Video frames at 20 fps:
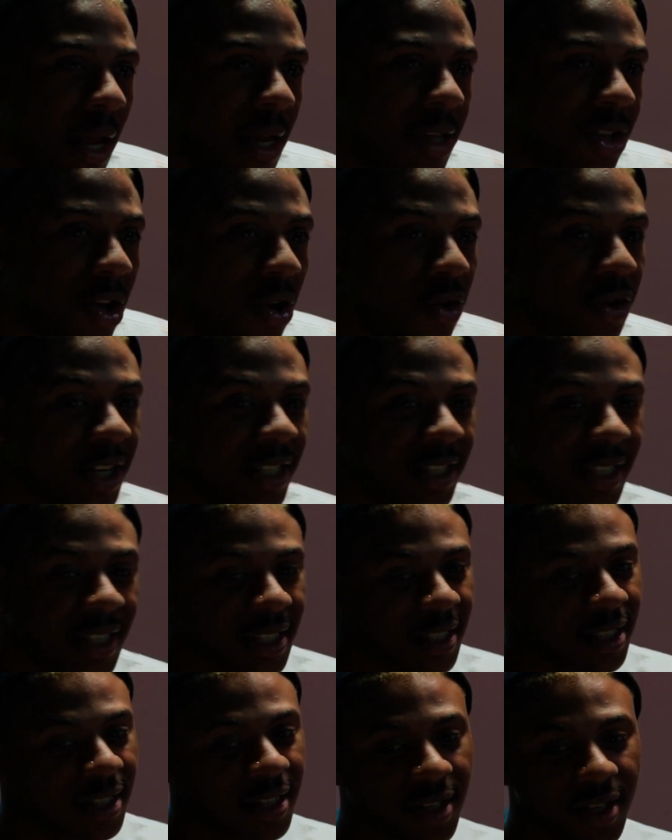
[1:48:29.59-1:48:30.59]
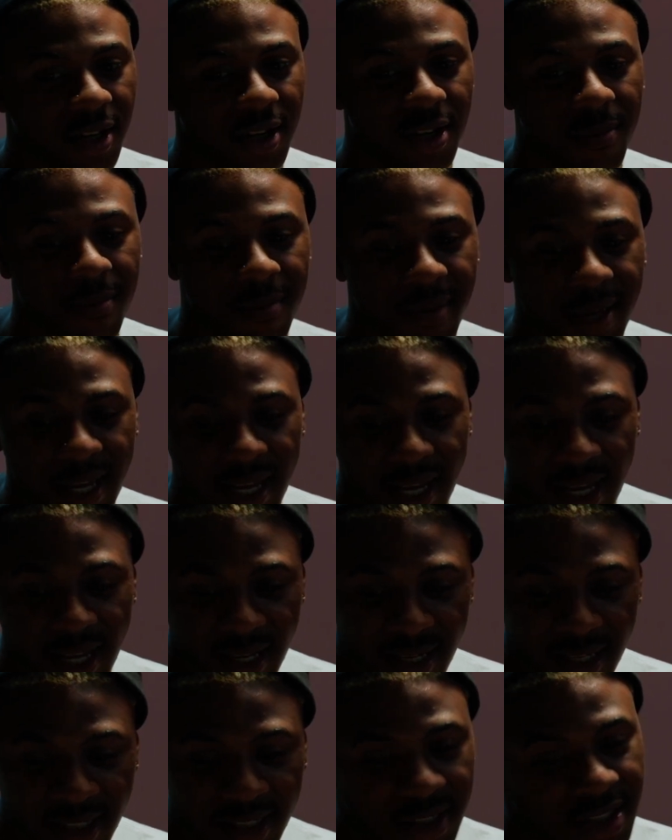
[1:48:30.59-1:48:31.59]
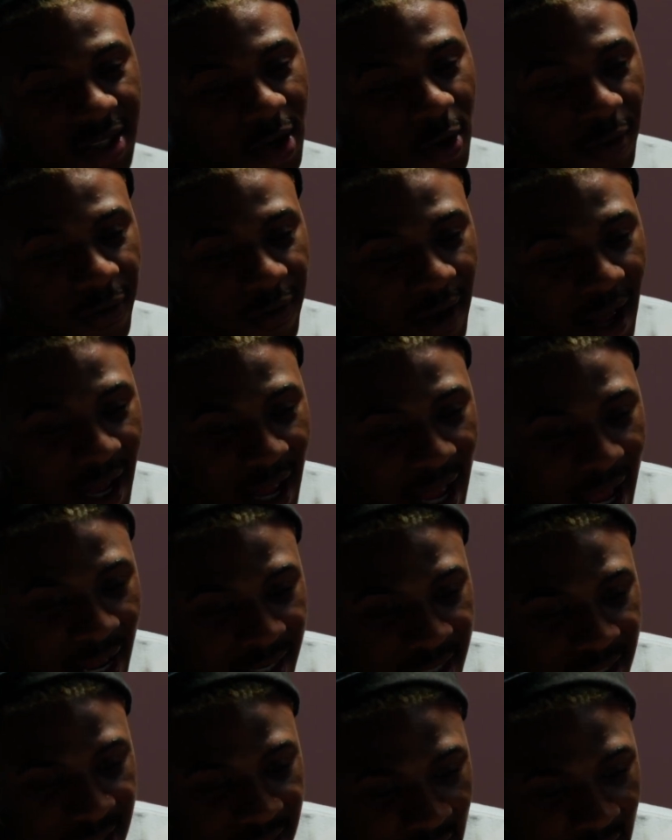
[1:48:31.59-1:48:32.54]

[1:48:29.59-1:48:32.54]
So this is me. This is so far how this